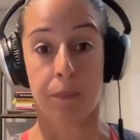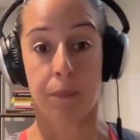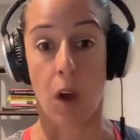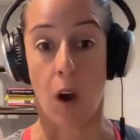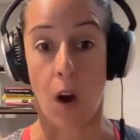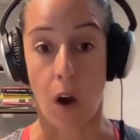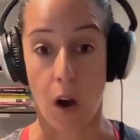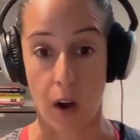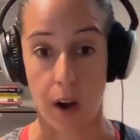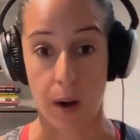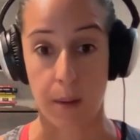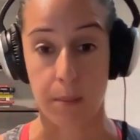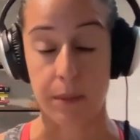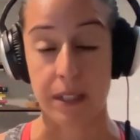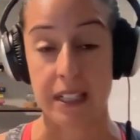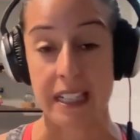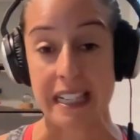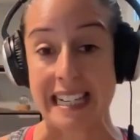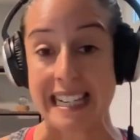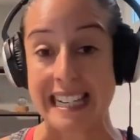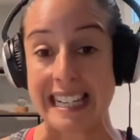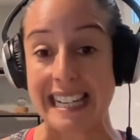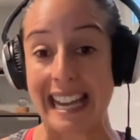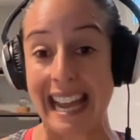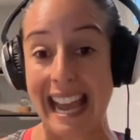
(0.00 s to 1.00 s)

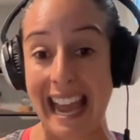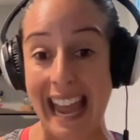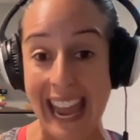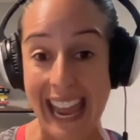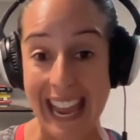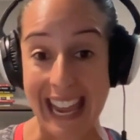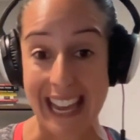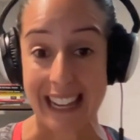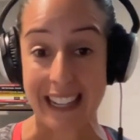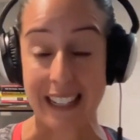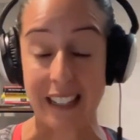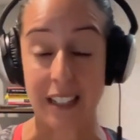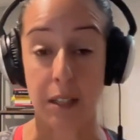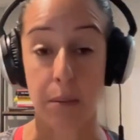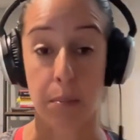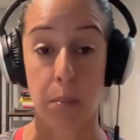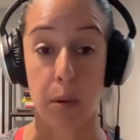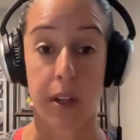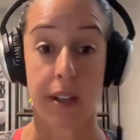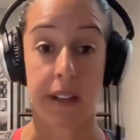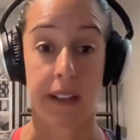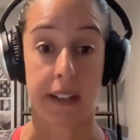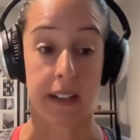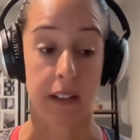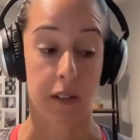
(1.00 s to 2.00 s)
RMT and
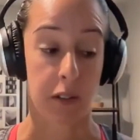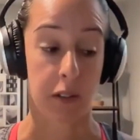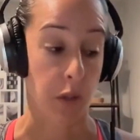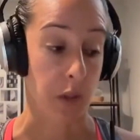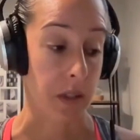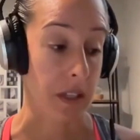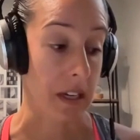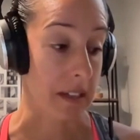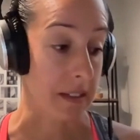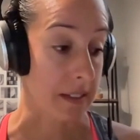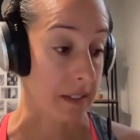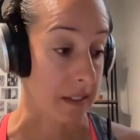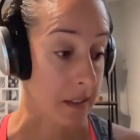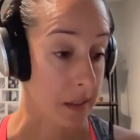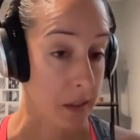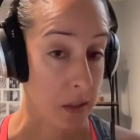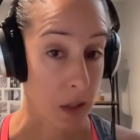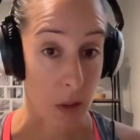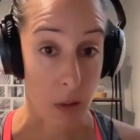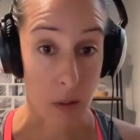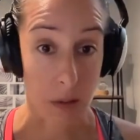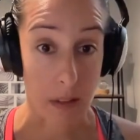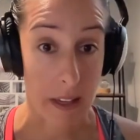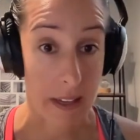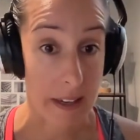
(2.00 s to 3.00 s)
breathing exercises.
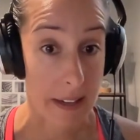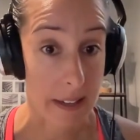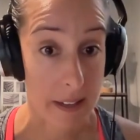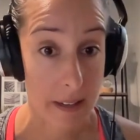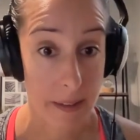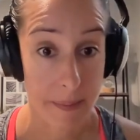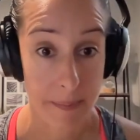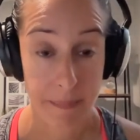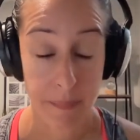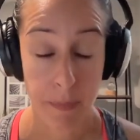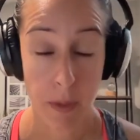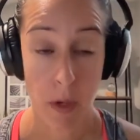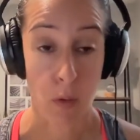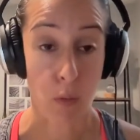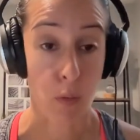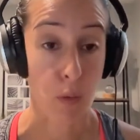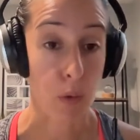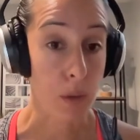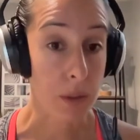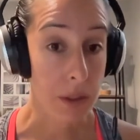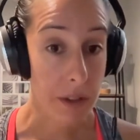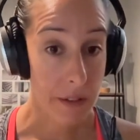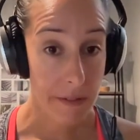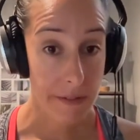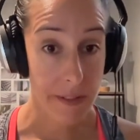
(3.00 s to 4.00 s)
So like,
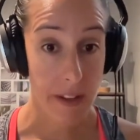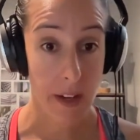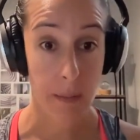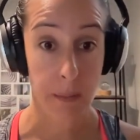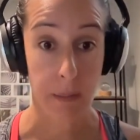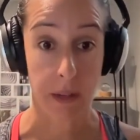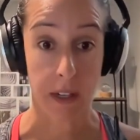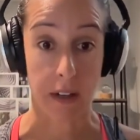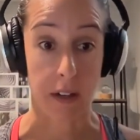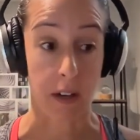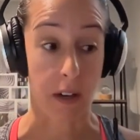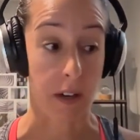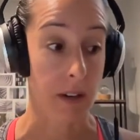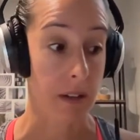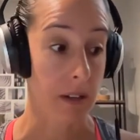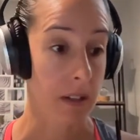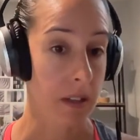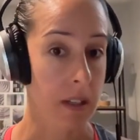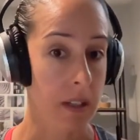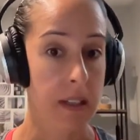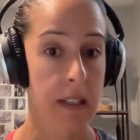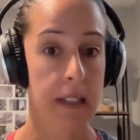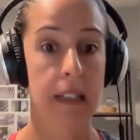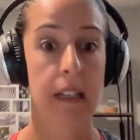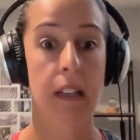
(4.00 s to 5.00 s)
rule of thumb here,
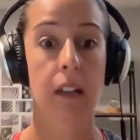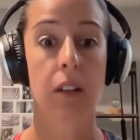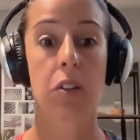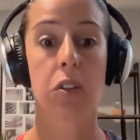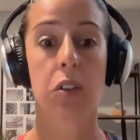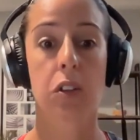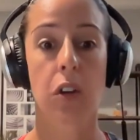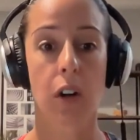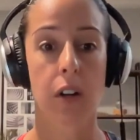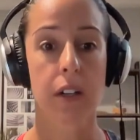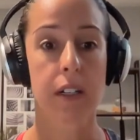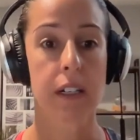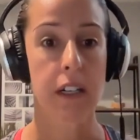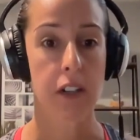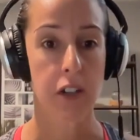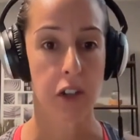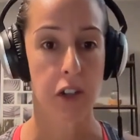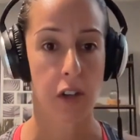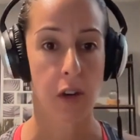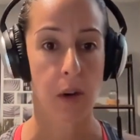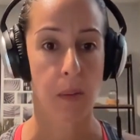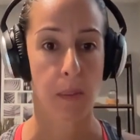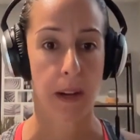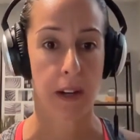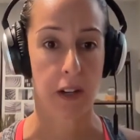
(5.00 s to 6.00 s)
start
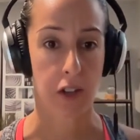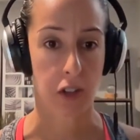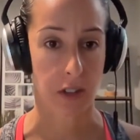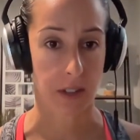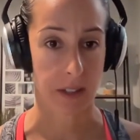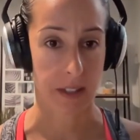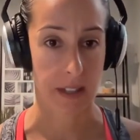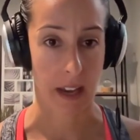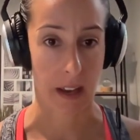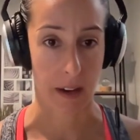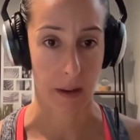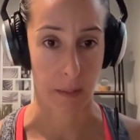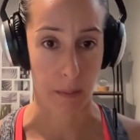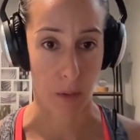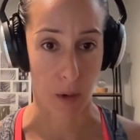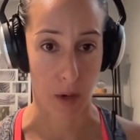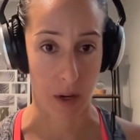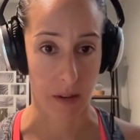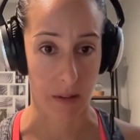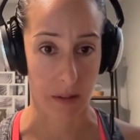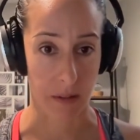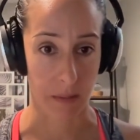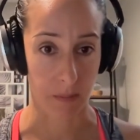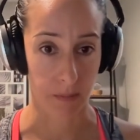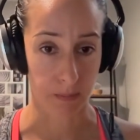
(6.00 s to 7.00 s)
teaching your patients how to
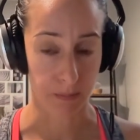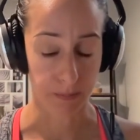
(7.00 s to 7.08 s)
breathe.